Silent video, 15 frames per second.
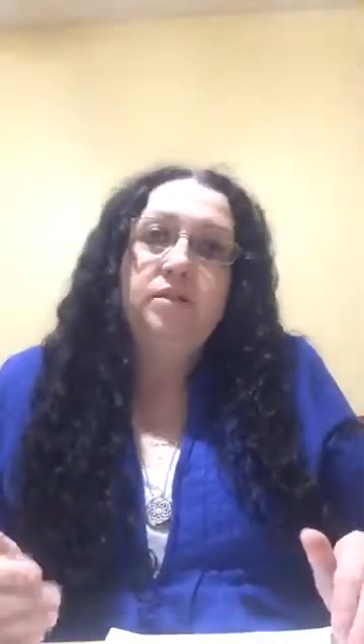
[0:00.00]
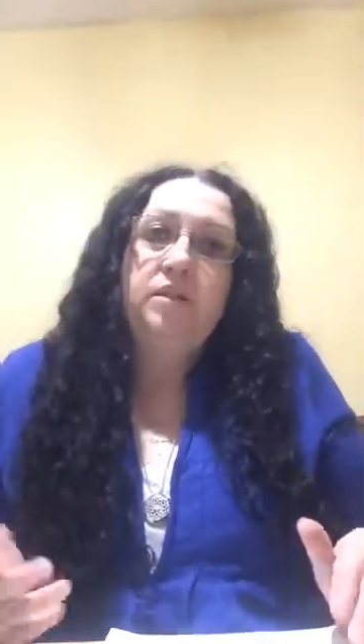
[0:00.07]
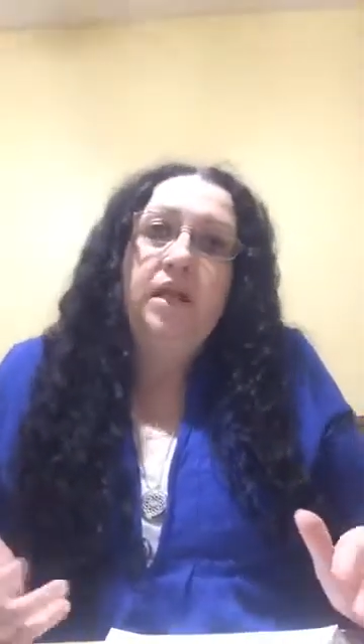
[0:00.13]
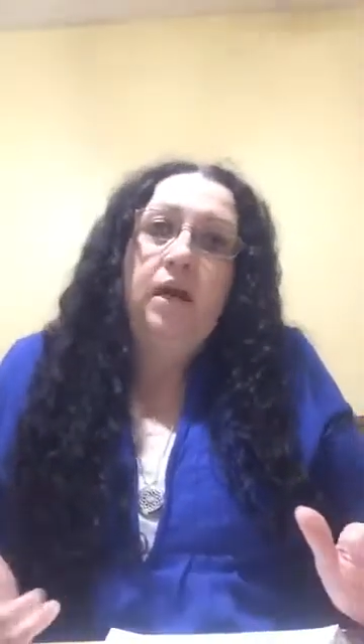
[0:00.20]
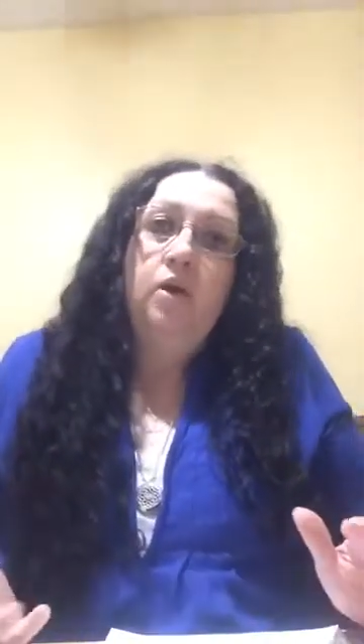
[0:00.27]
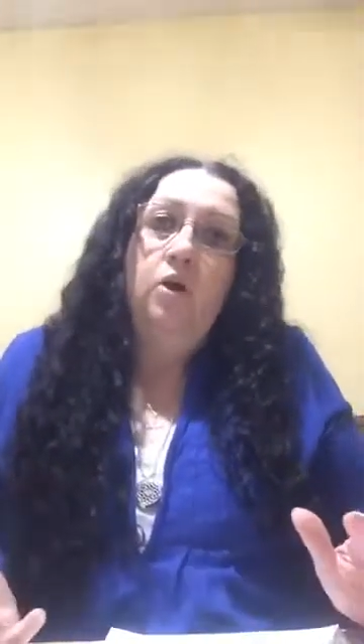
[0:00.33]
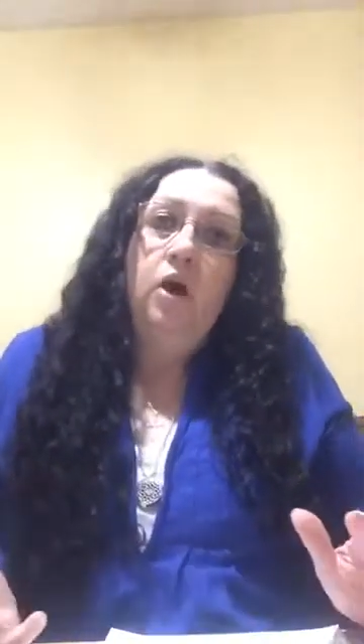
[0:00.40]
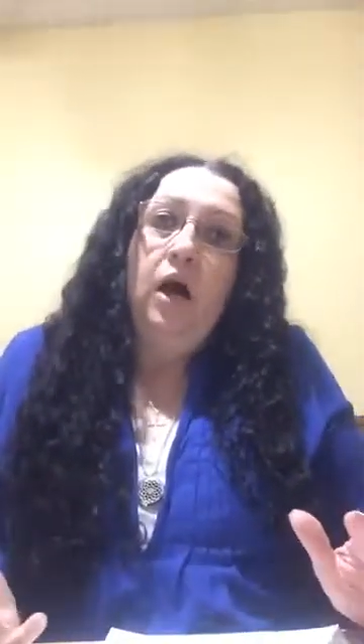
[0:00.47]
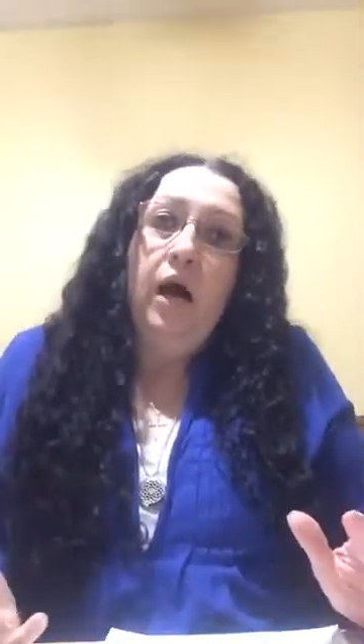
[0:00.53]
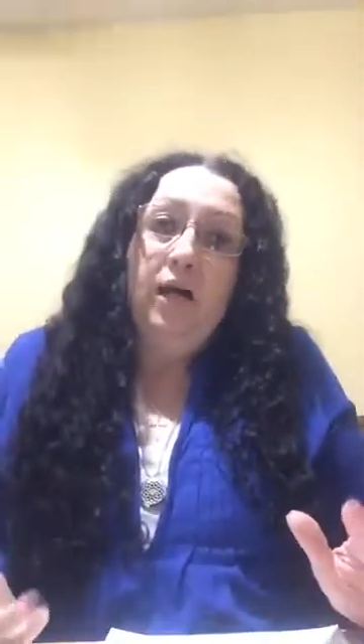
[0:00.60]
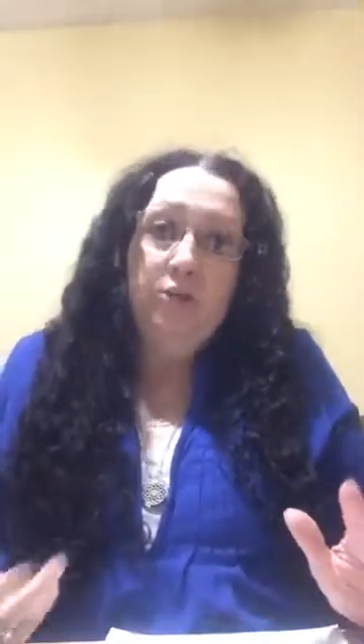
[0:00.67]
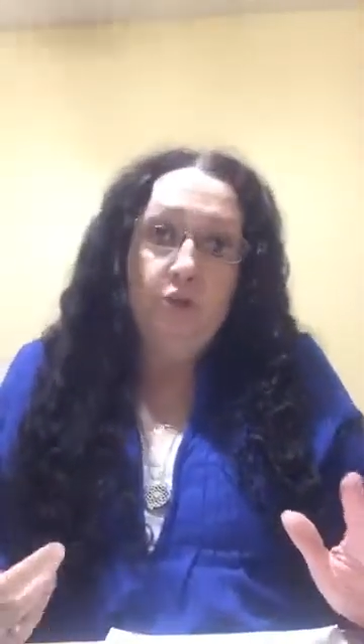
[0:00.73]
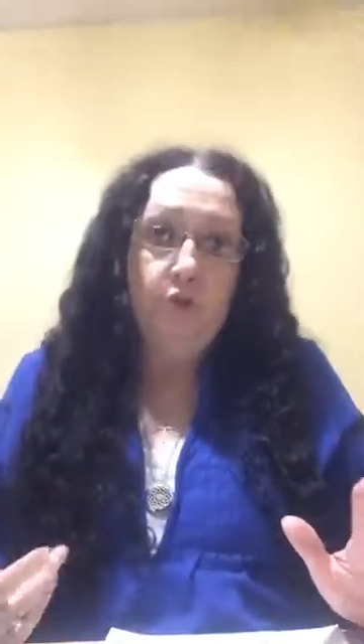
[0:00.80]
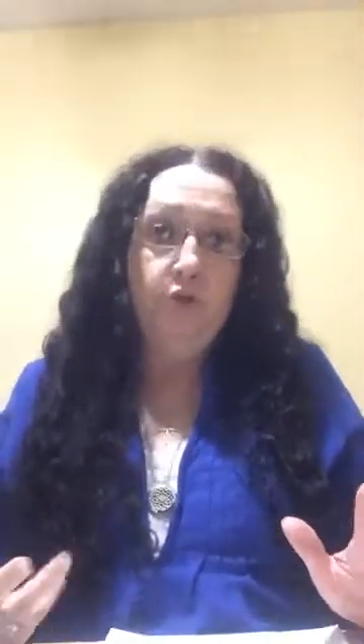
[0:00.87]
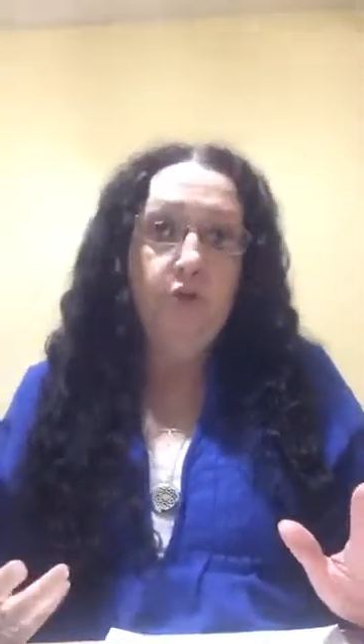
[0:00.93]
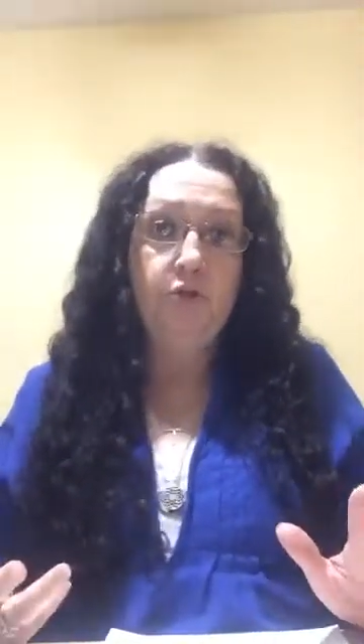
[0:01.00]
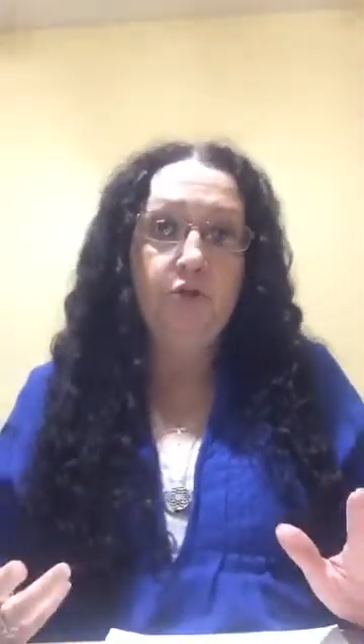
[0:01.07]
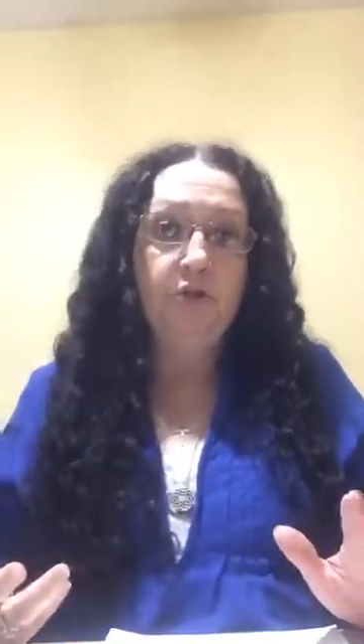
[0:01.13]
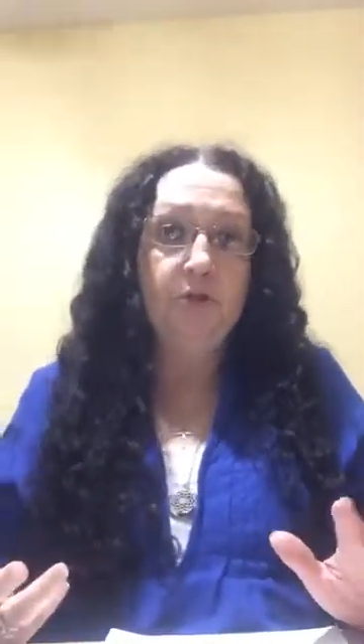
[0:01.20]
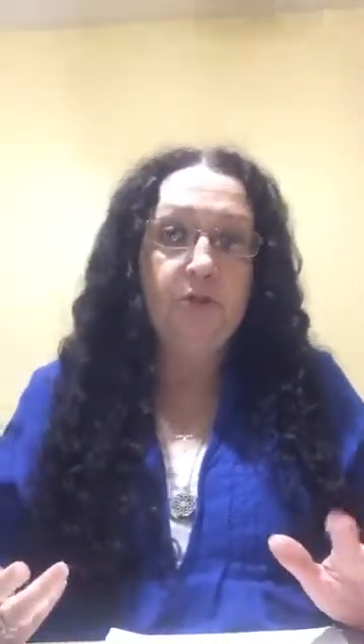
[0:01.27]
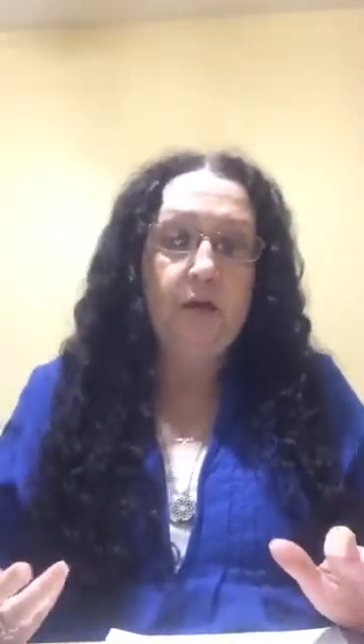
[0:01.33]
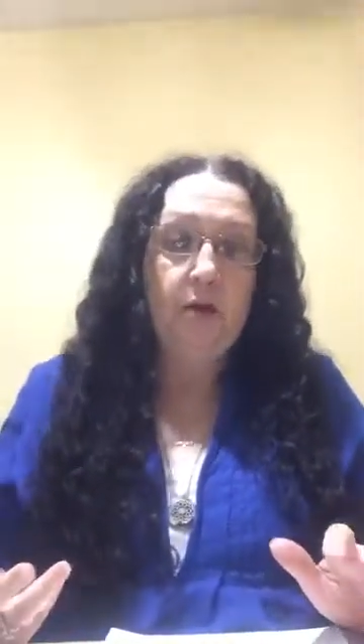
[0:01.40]
Now, I do use
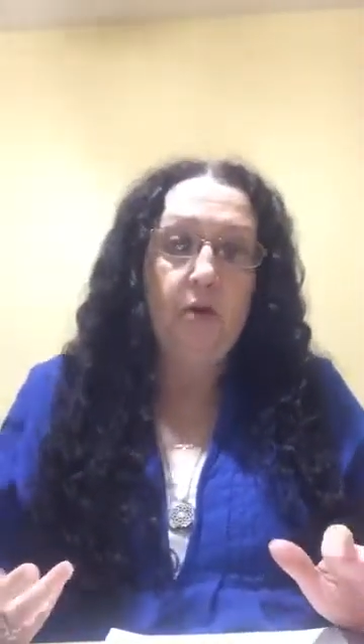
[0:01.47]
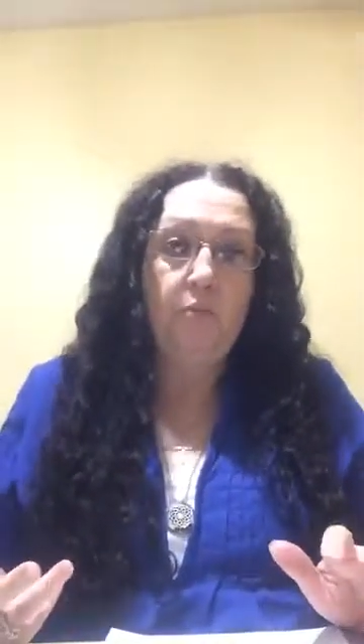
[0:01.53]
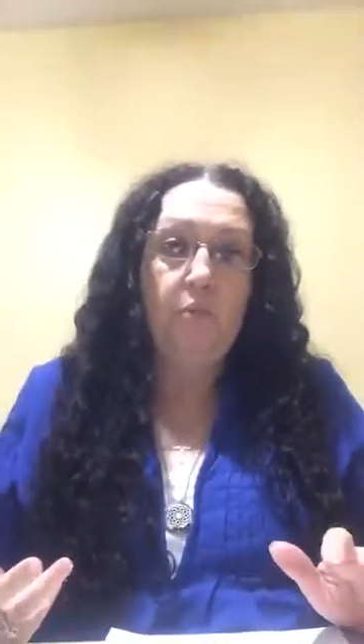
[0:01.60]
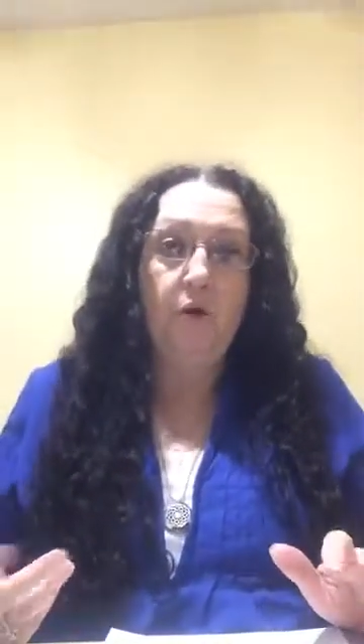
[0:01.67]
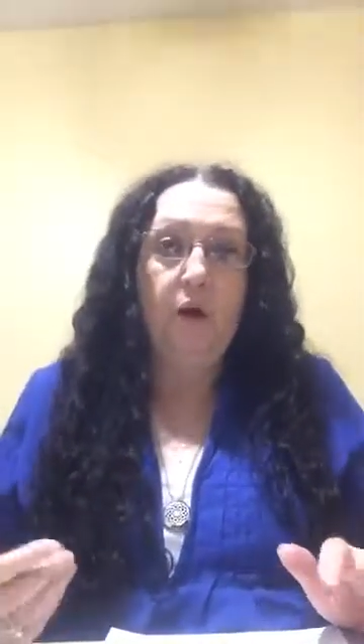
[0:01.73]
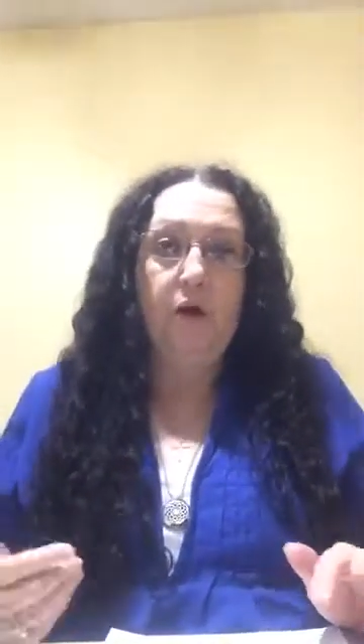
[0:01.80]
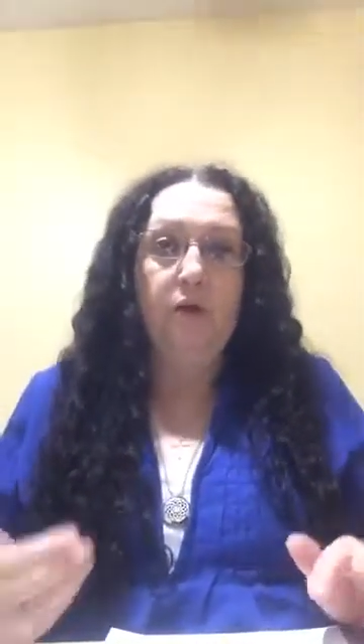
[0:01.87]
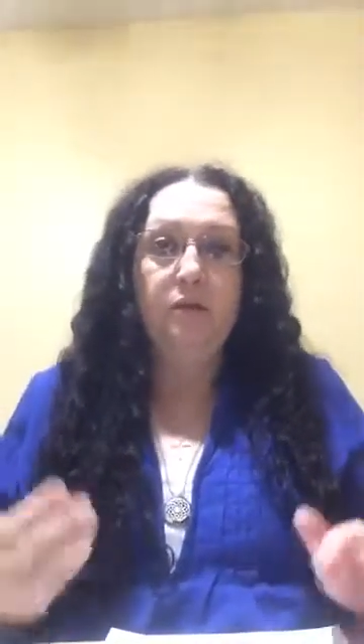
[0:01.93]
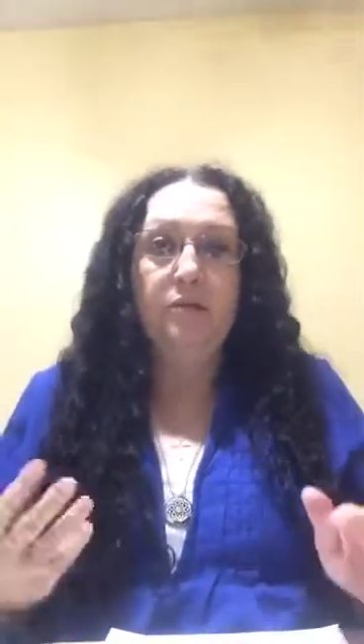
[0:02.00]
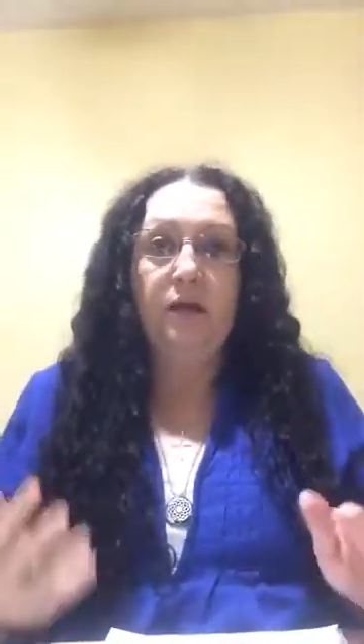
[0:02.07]
doTERRA products.